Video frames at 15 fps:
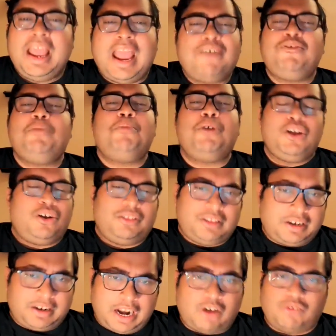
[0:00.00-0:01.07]
Everybody on
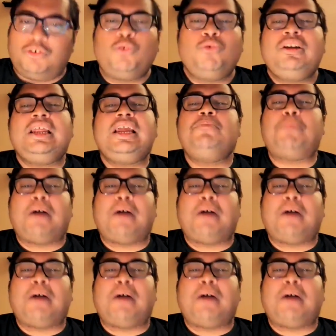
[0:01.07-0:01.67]
the ground, only